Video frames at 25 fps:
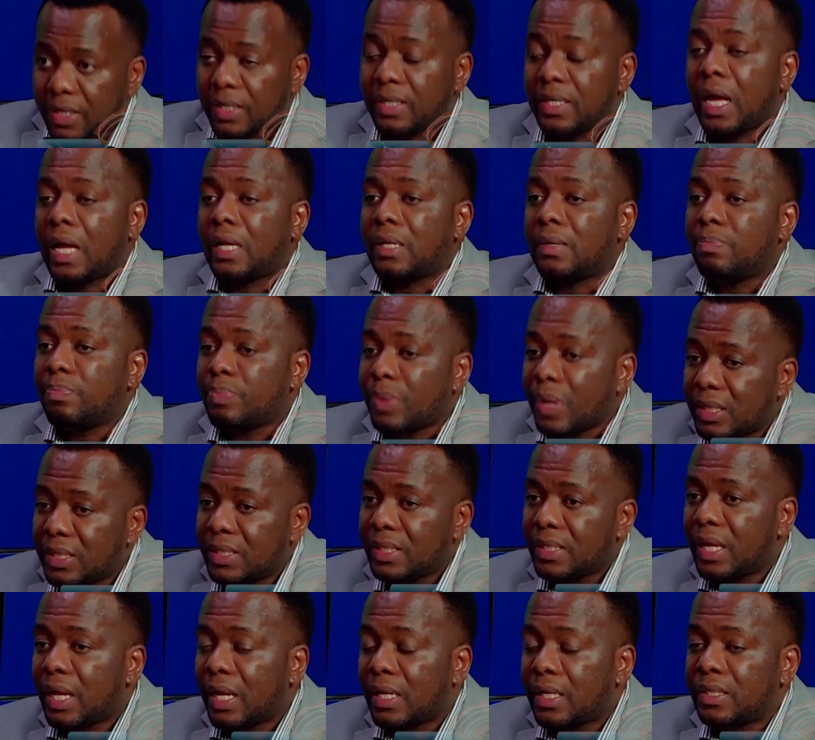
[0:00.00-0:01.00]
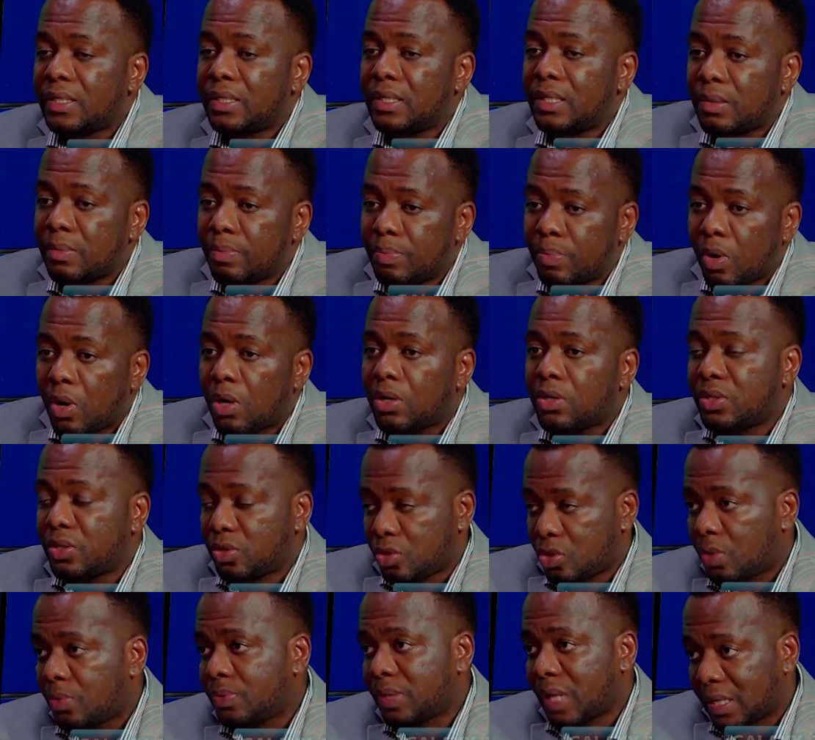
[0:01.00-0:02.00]
that the president, the buck
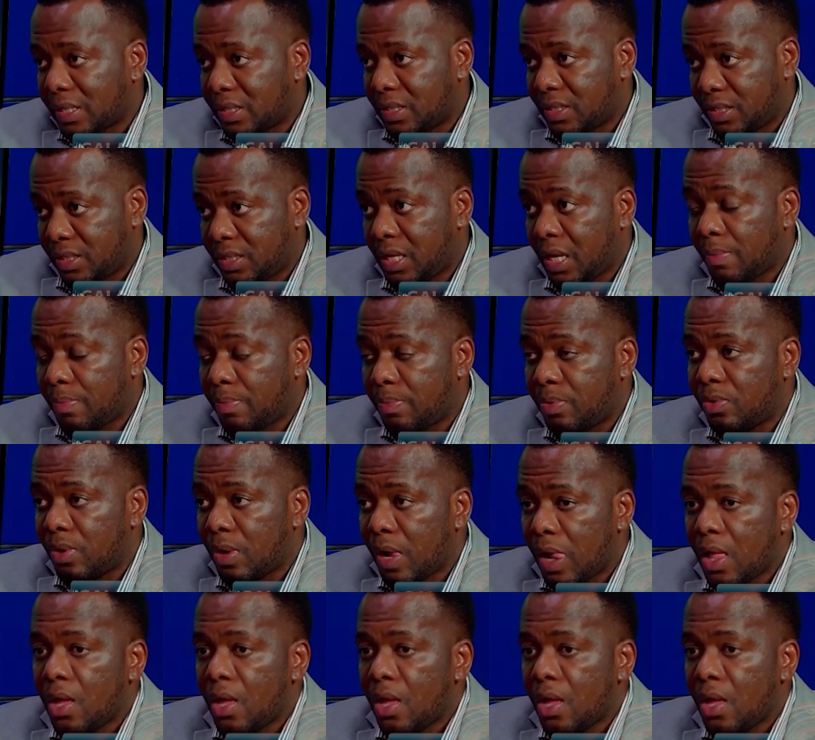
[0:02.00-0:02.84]
stops at his table,